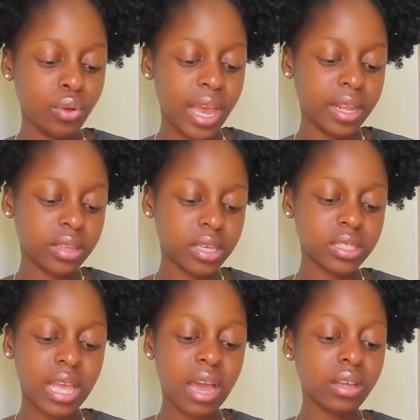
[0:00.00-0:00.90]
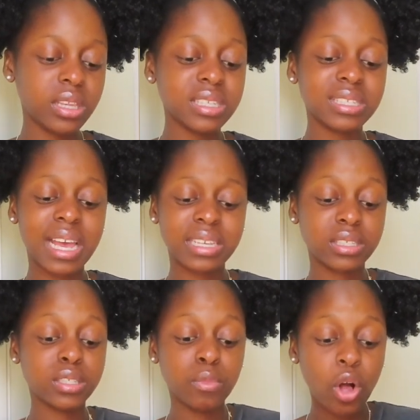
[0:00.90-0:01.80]
and this, I've got this in
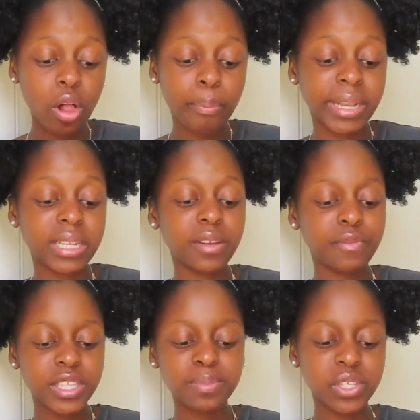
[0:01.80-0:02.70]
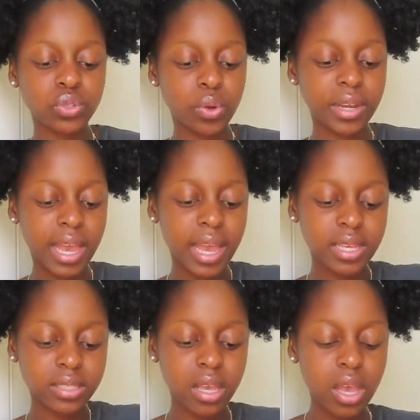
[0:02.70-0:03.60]
size small, but it fits me so
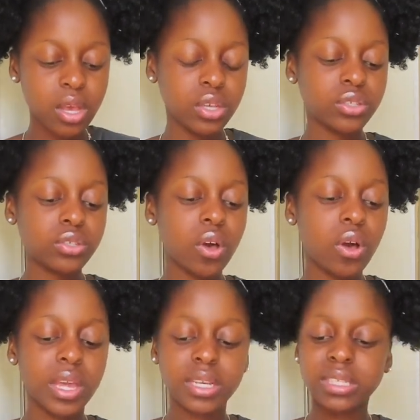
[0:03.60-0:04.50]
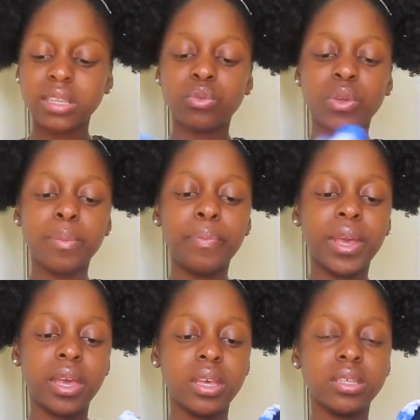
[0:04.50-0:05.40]
nice. So it is a
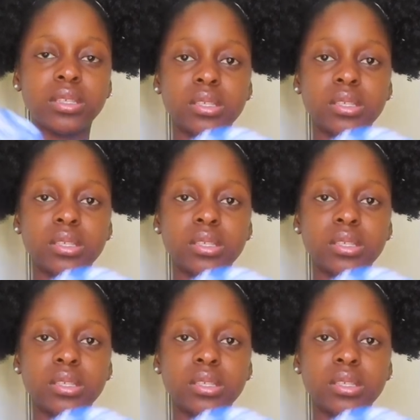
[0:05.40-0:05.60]
three-piece